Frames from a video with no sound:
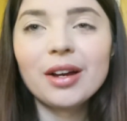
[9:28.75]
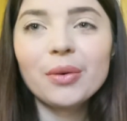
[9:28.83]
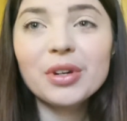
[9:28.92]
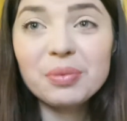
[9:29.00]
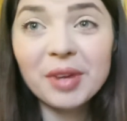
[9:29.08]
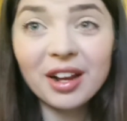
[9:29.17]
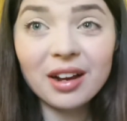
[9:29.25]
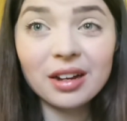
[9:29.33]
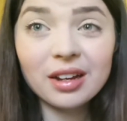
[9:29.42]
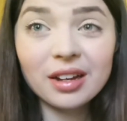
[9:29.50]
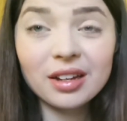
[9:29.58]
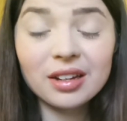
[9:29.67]
Wish me
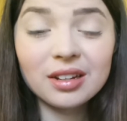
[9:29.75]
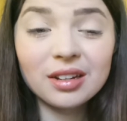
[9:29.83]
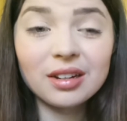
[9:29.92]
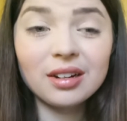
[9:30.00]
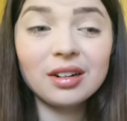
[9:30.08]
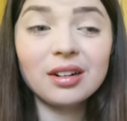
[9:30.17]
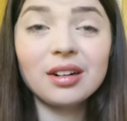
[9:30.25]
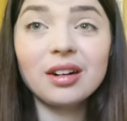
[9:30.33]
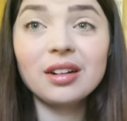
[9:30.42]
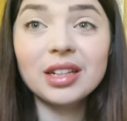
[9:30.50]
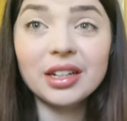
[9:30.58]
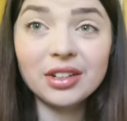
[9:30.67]
luck.
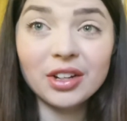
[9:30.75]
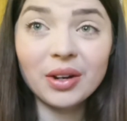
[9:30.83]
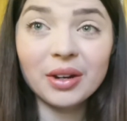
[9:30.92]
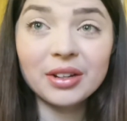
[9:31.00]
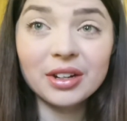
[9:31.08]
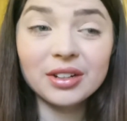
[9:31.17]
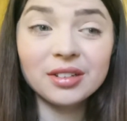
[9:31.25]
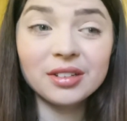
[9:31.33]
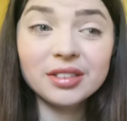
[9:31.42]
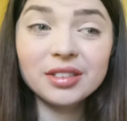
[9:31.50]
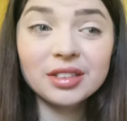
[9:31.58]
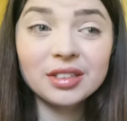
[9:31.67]
I'll let you know how it
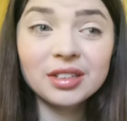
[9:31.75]
goes.